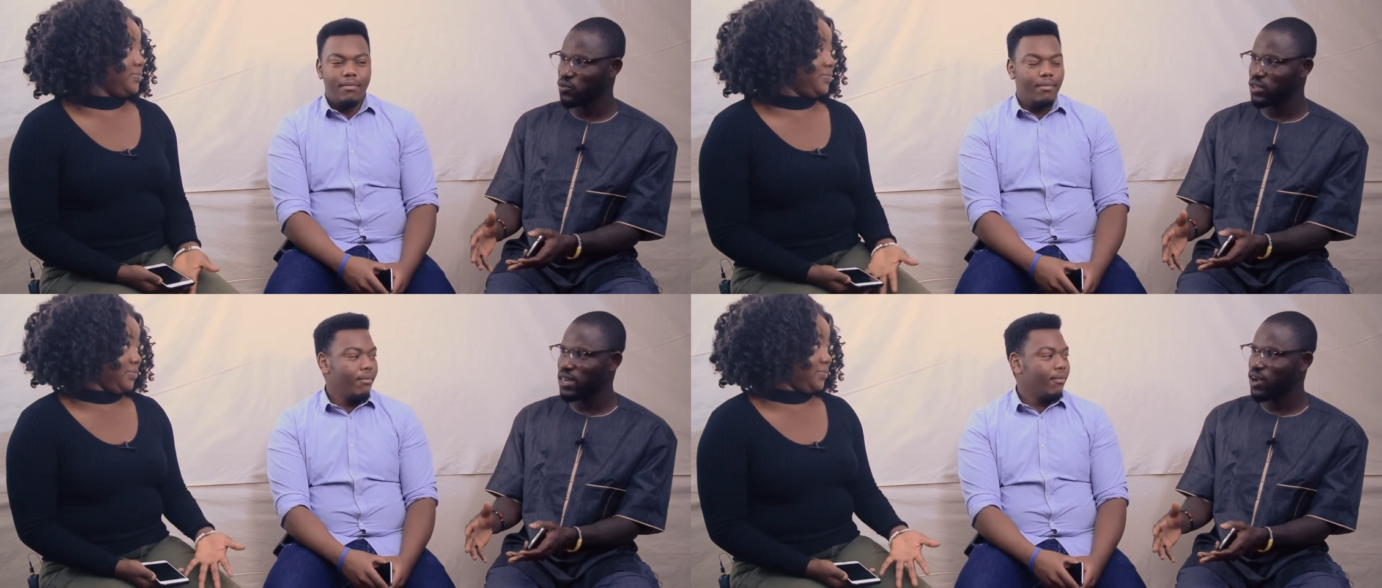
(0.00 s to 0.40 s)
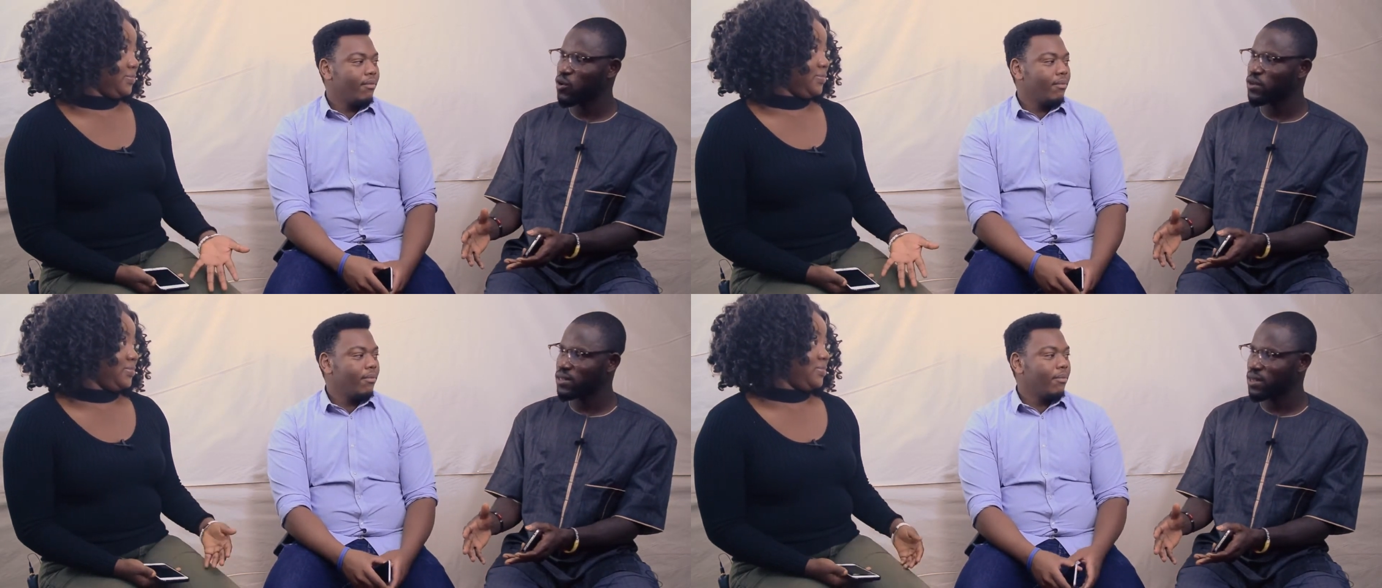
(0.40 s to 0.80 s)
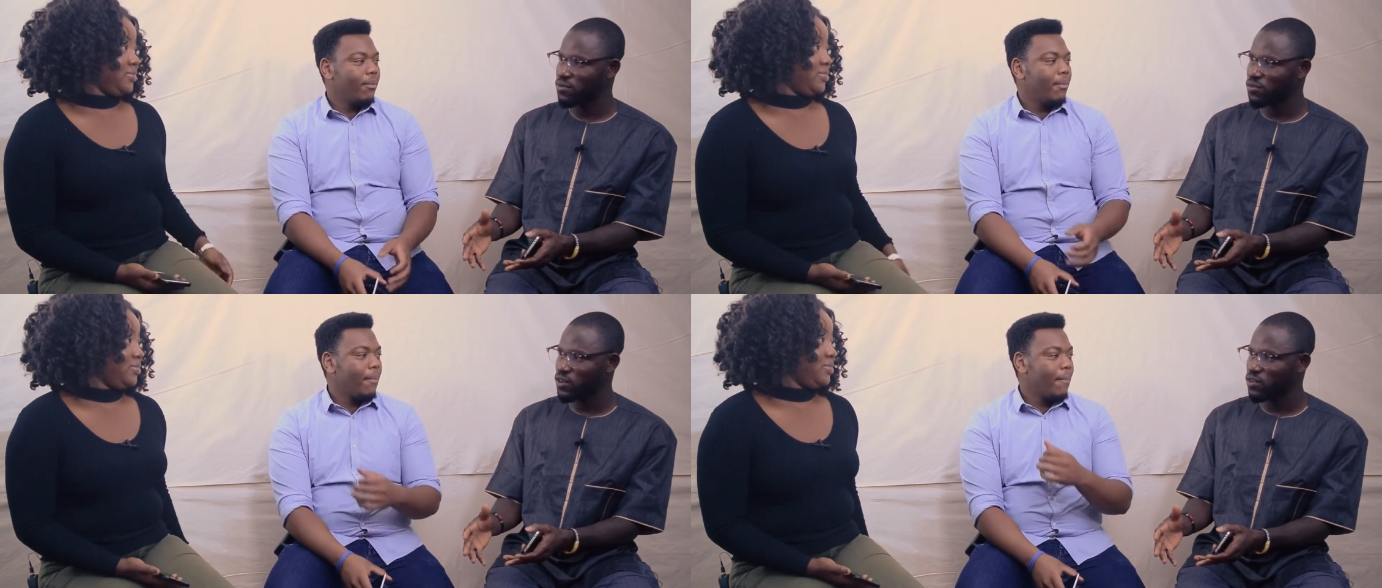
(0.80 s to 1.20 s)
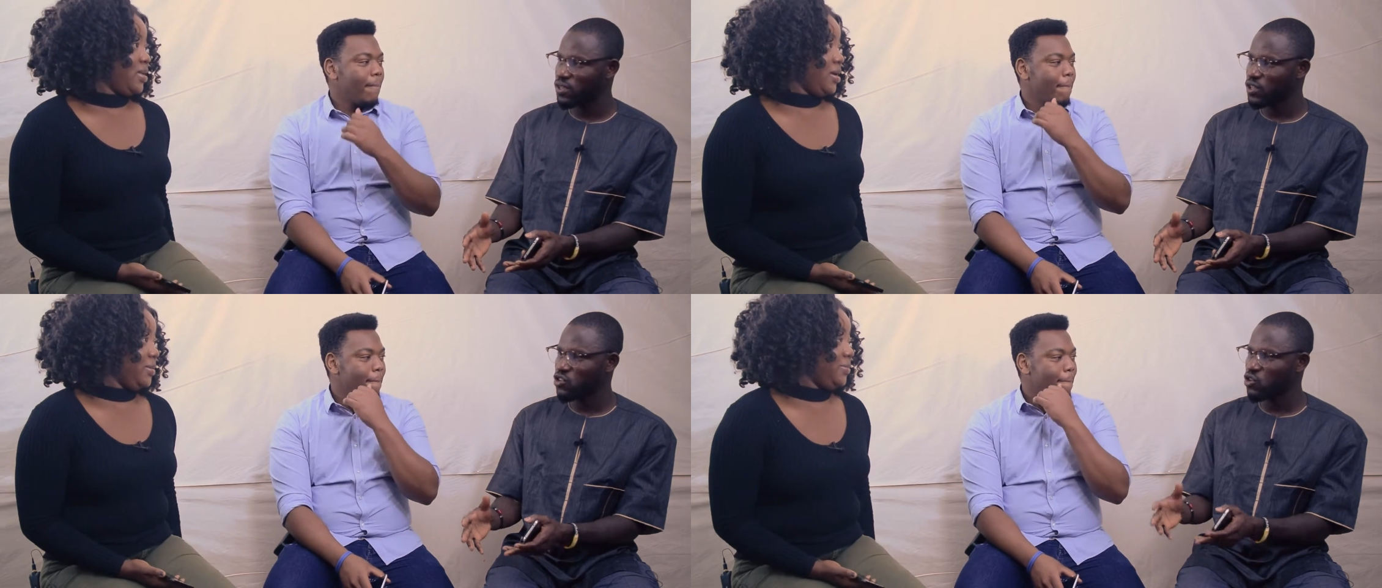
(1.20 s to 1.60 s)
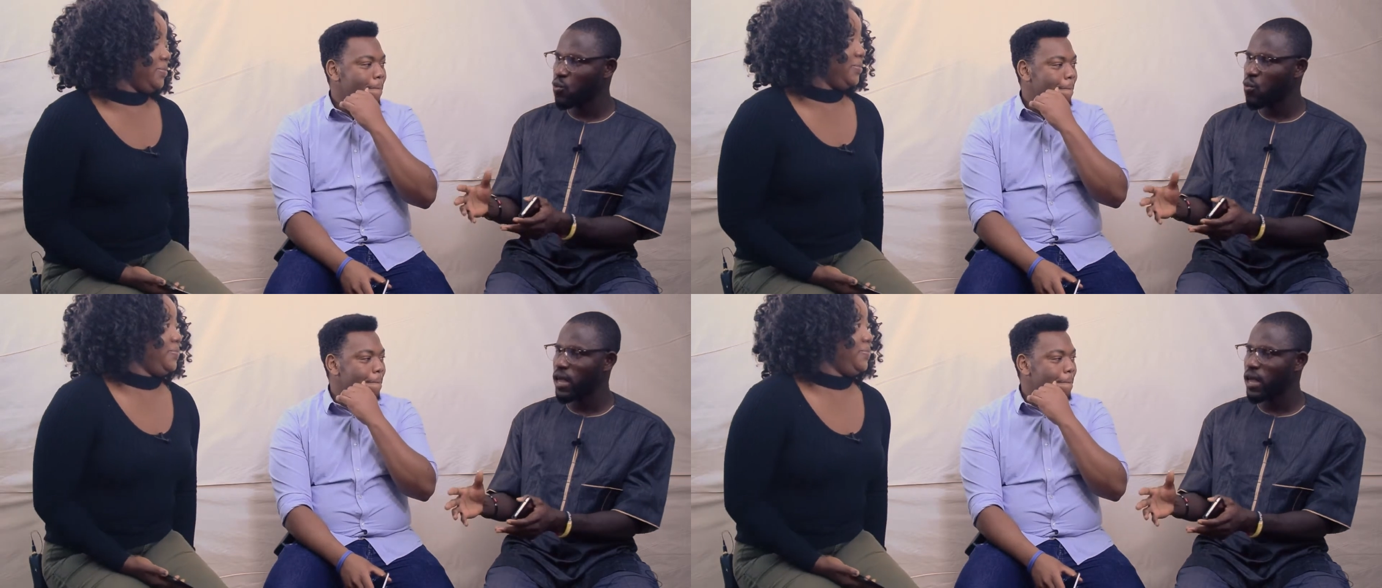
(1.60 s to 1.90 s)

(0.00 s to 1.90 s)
Speaker 1: Okay, so we cannot call them our friends. Yeah.